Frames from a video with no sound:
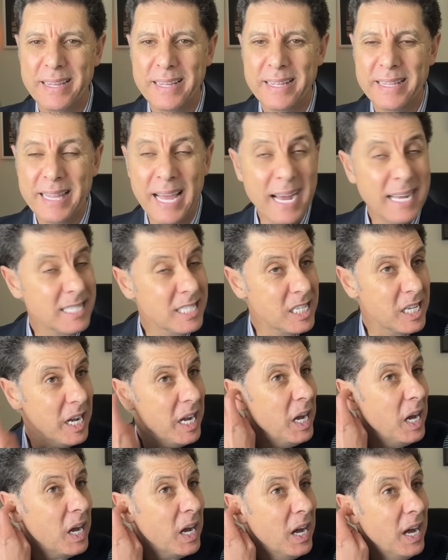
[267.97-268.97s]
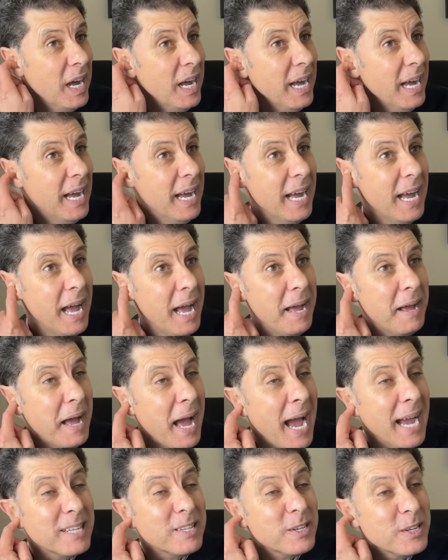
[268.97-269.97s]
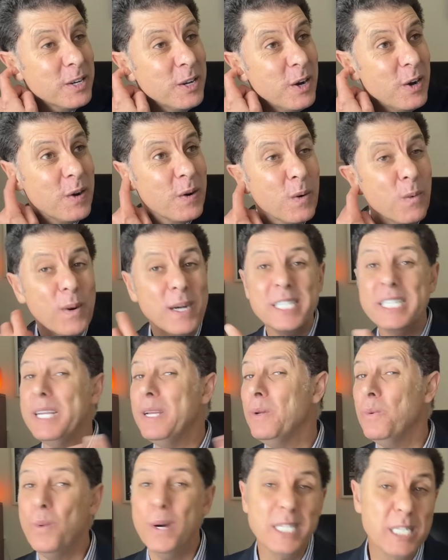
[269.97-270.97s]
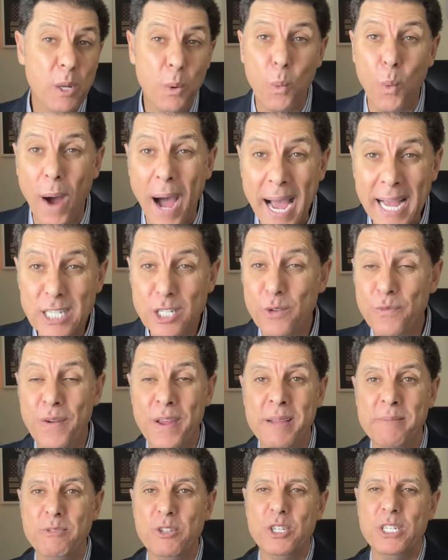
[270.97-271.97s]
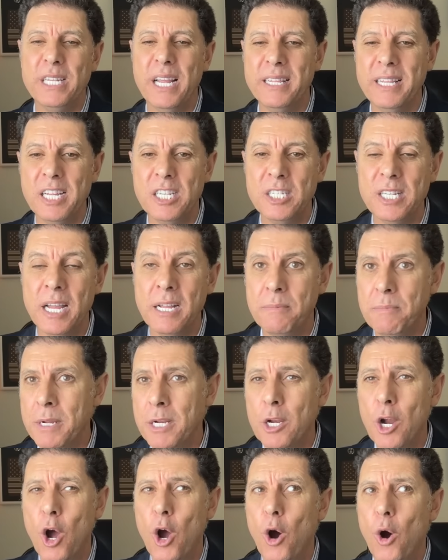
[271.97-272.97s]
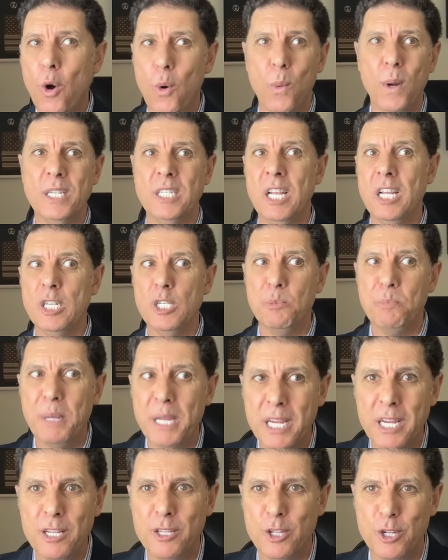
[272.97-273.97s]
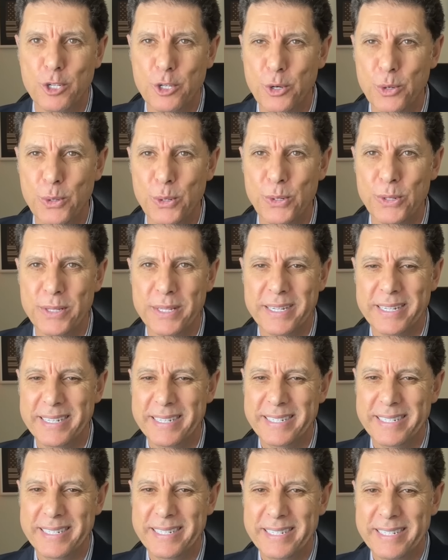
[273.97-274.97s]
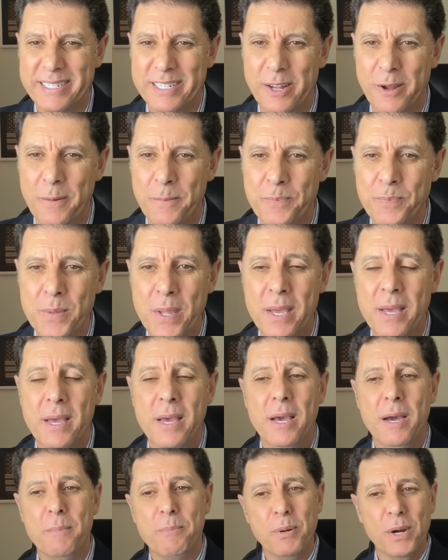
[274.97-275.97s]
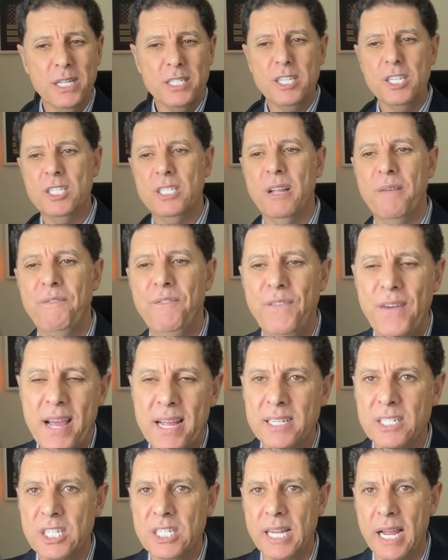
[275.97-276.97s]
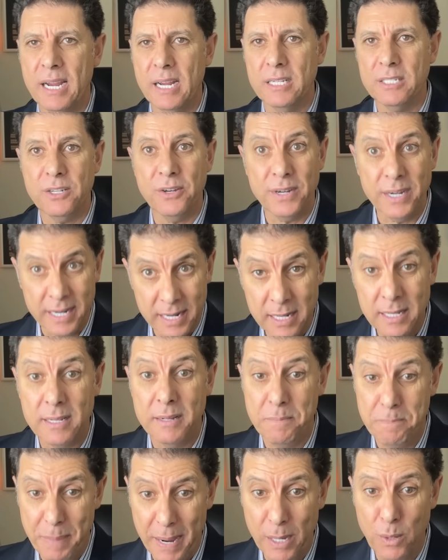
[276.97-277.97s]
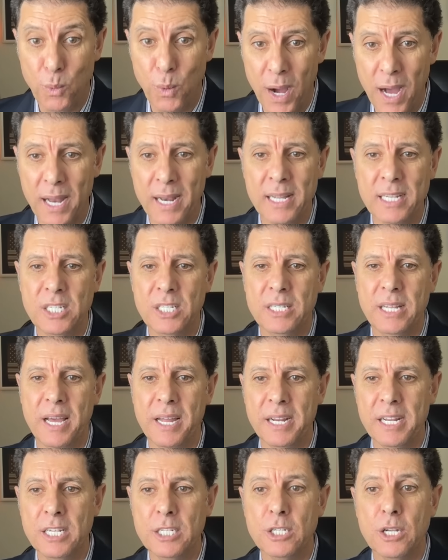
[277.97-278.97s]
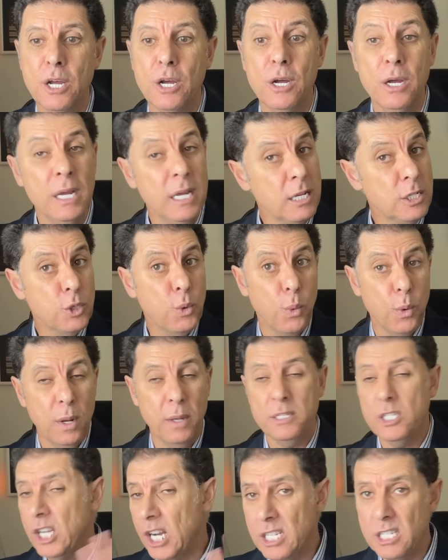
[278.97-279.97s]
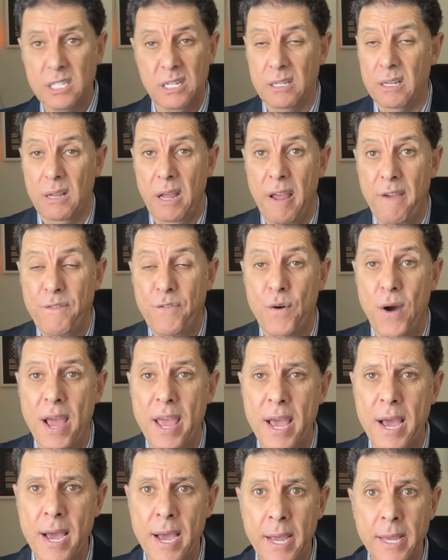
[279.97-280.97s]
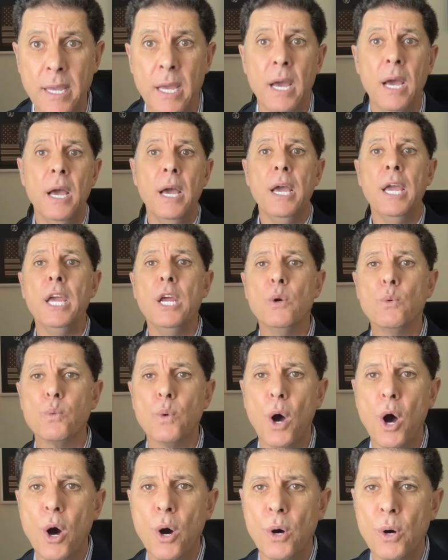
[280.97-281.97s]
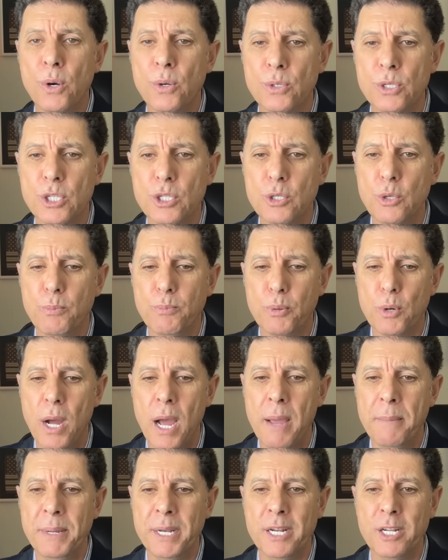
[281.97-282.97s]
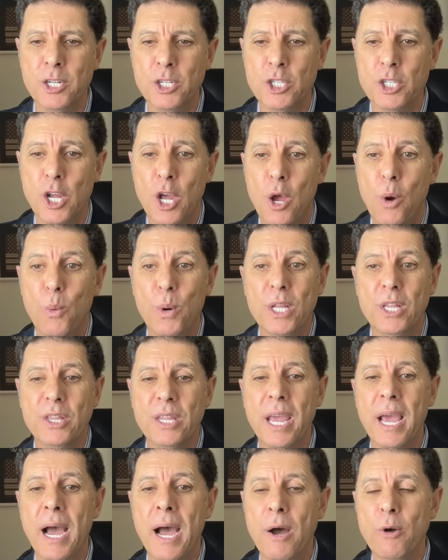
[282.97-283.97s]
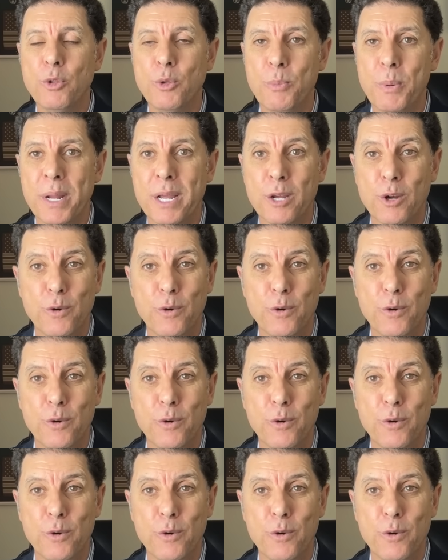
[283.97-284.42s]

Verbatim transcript: That's, uh, uh, I don't know, was he, was he wise of him to say that statement? Or was he speaking the truth? So, British Defense Secretary Ben Wallace, that is, he's uh, just FYI, he rose to prominence with the outbreak